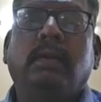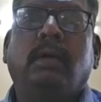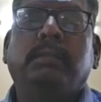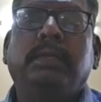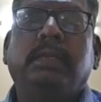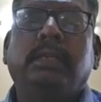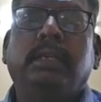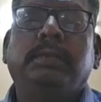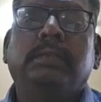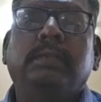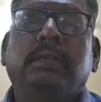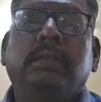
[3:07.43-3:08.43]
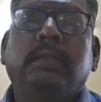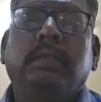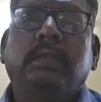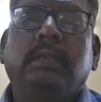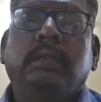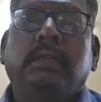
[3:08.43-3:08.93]
general objectives,
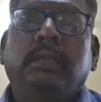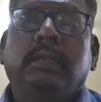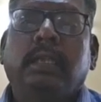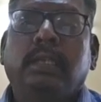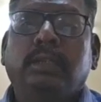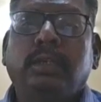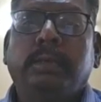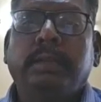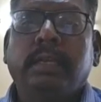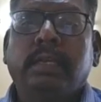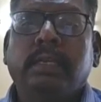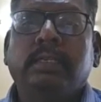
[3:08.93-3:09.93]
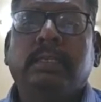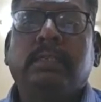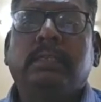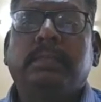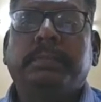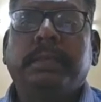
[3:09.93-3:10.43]
there should be
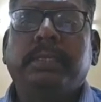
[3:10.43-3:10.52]
a